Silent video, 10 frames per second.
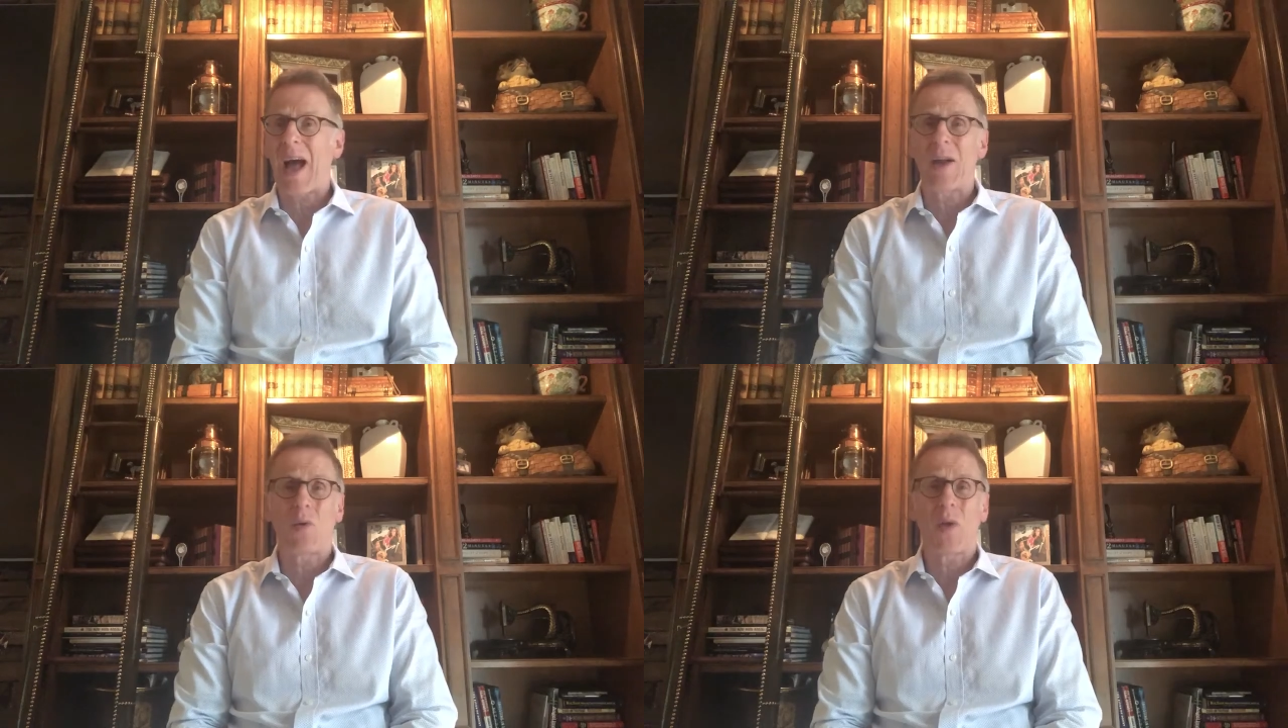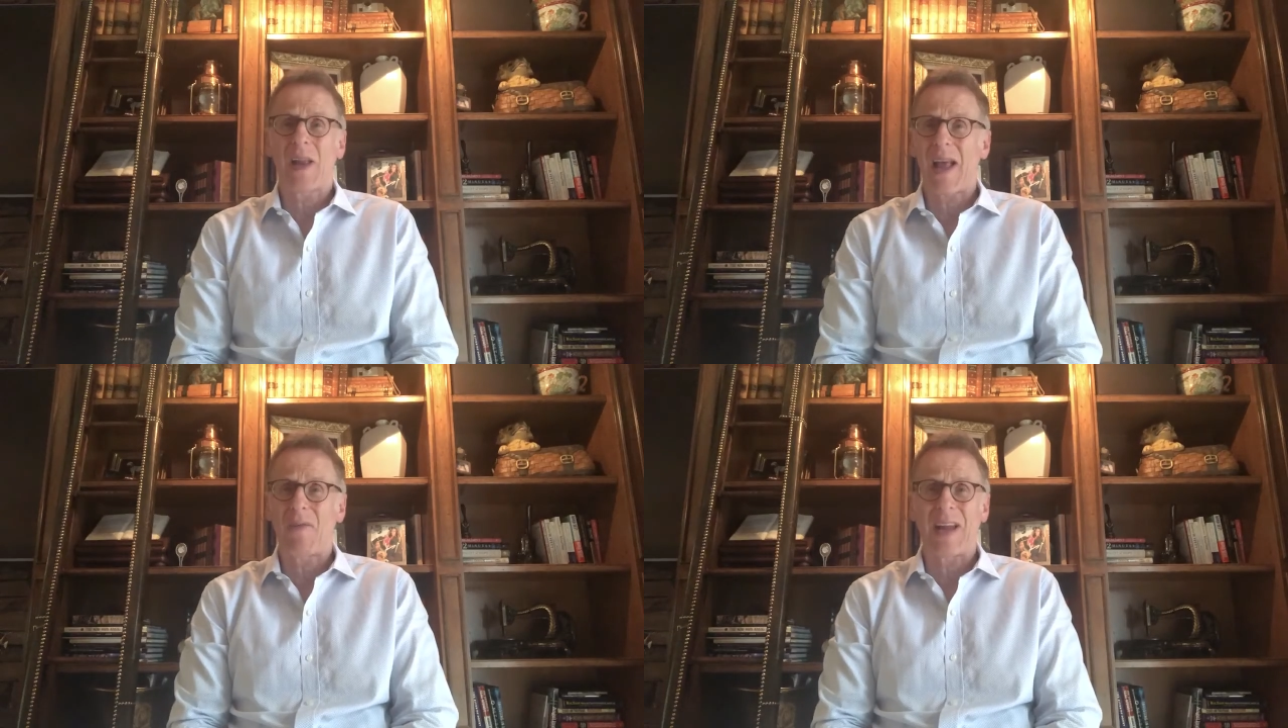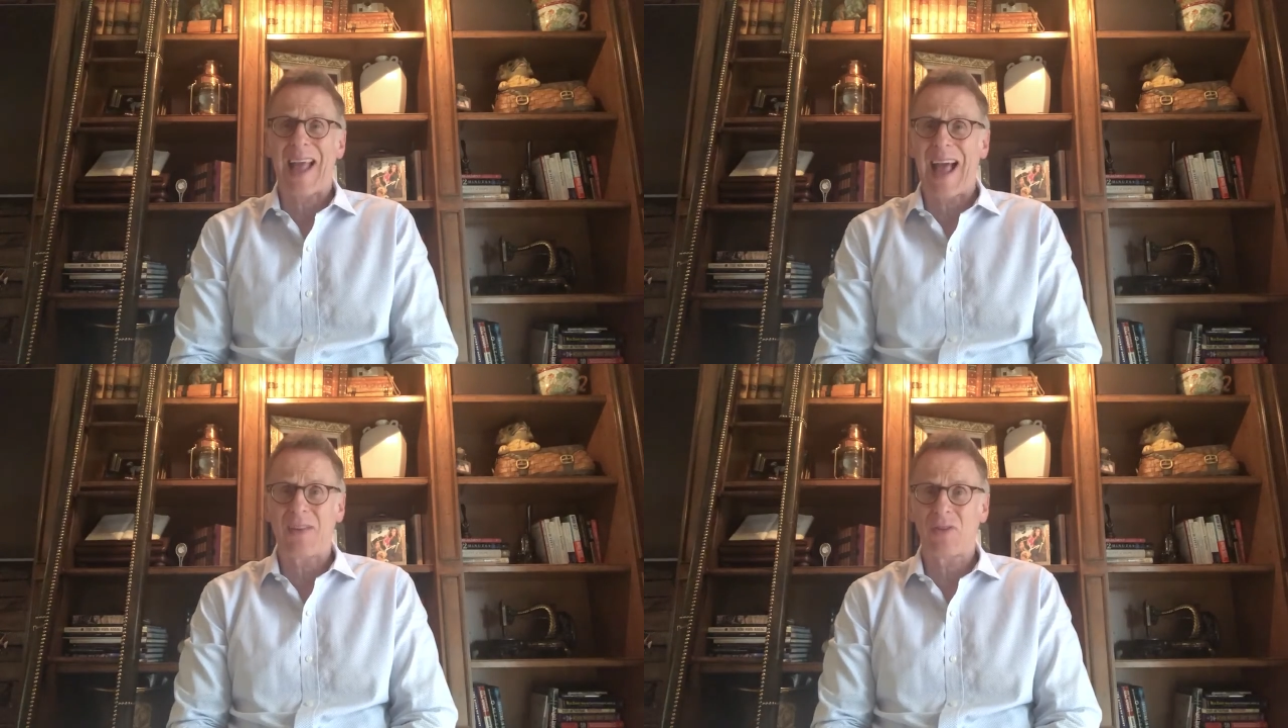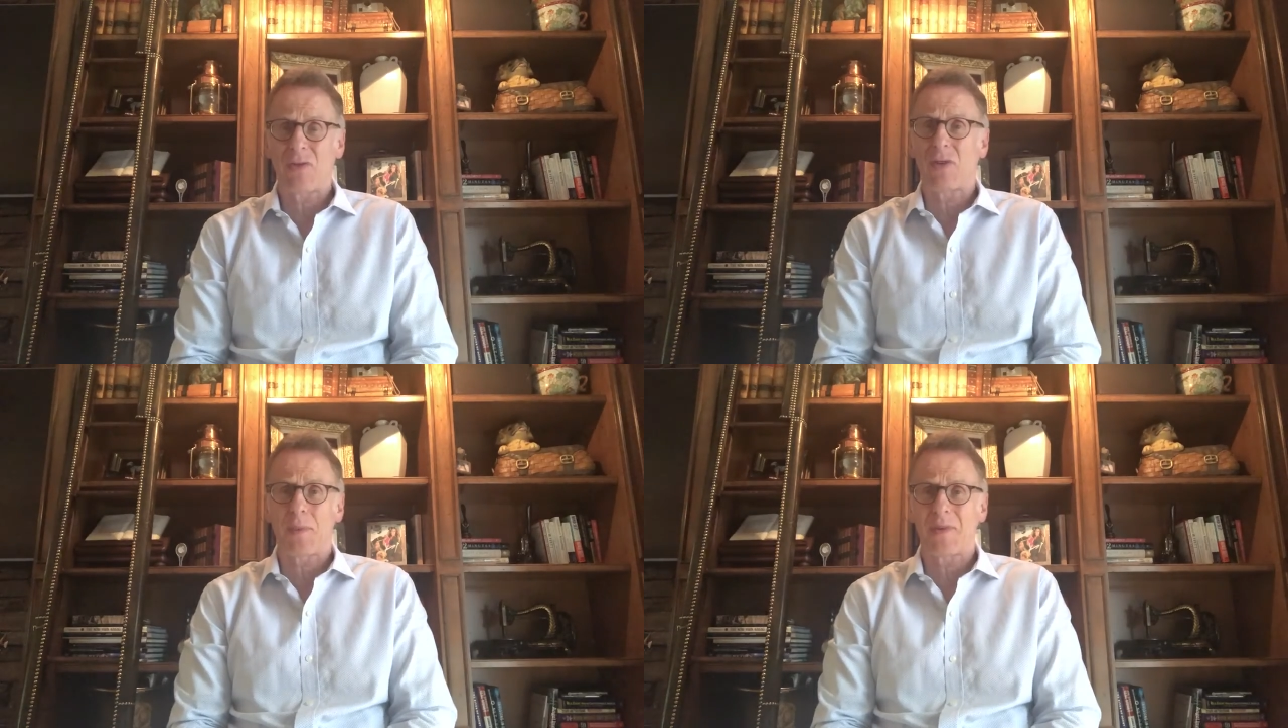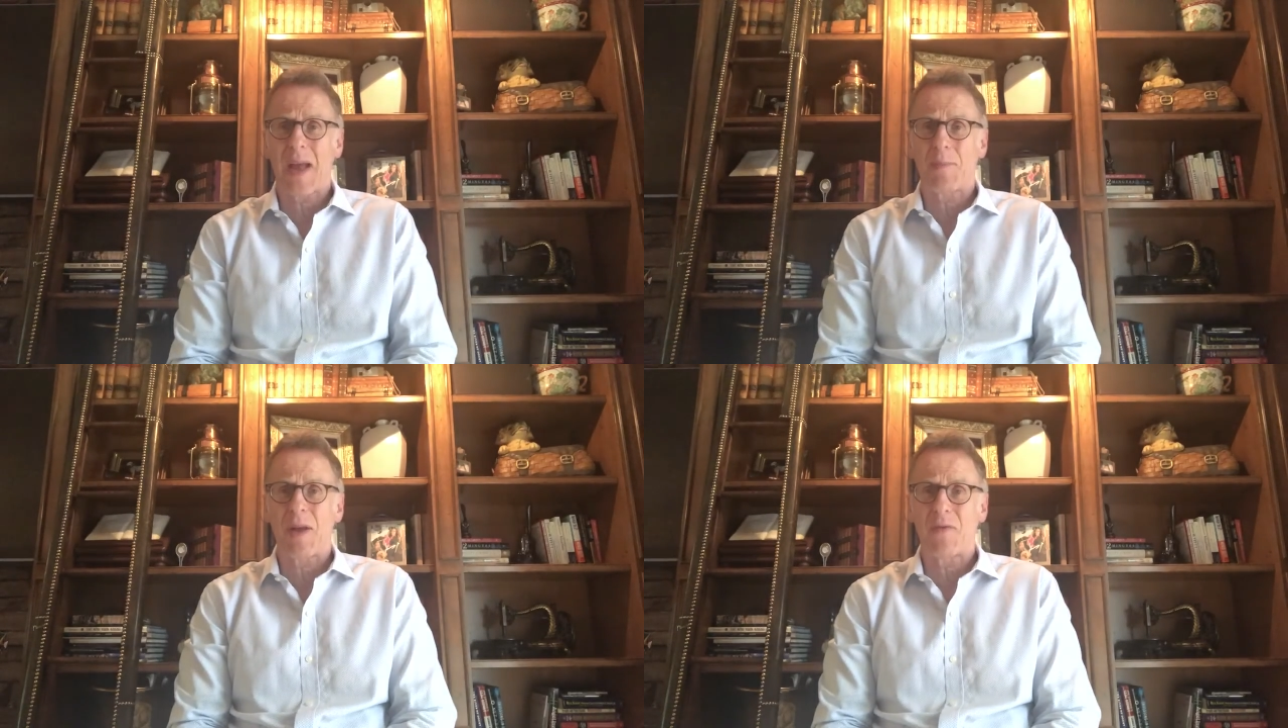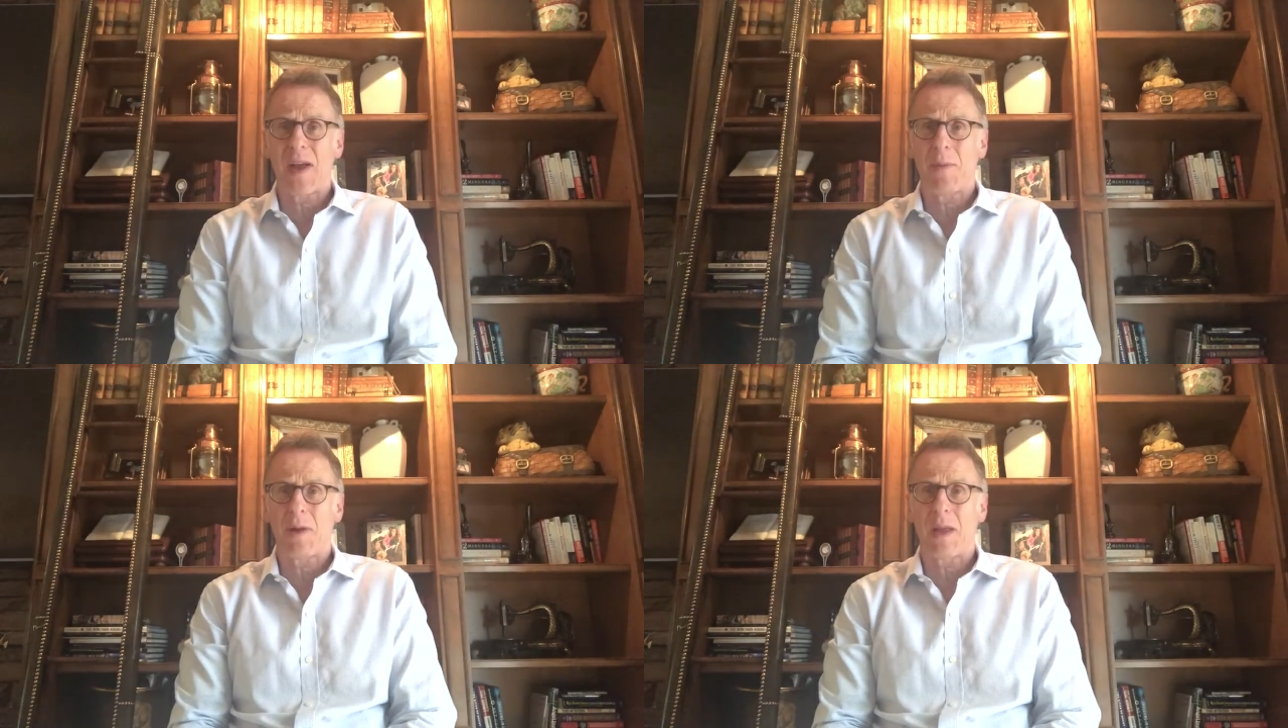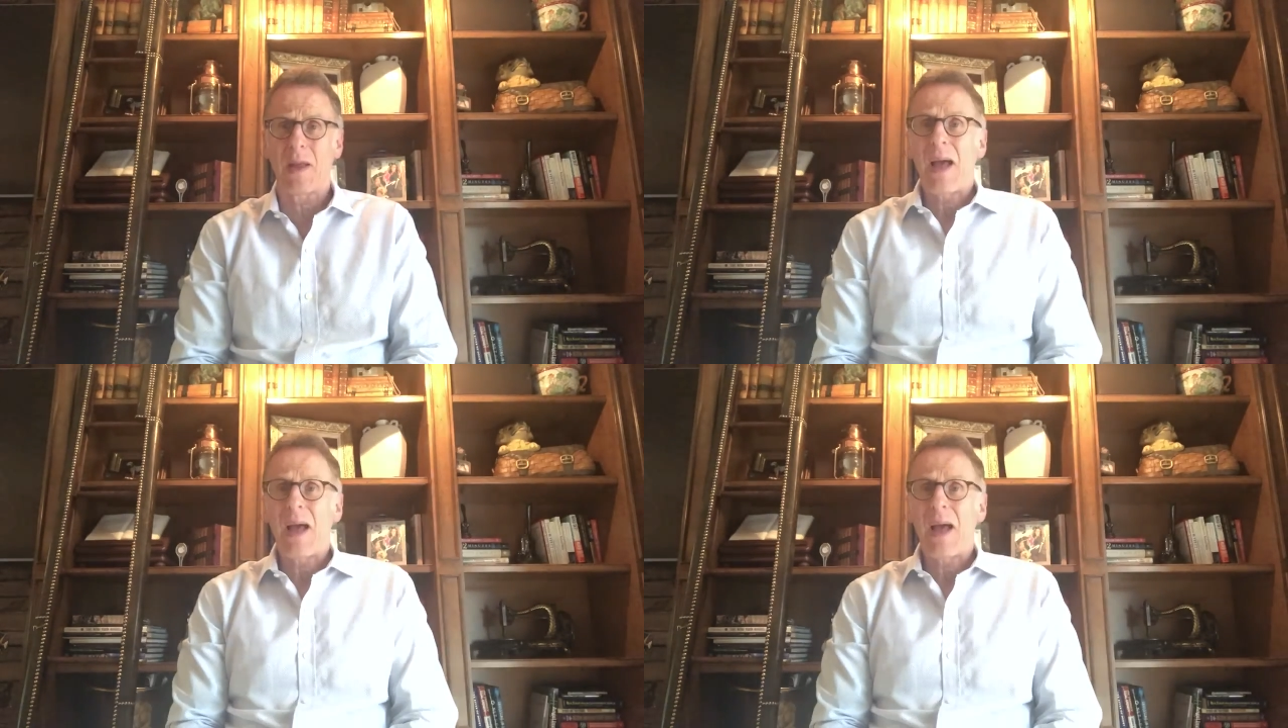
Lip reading: I don't really have any assets to protect my family.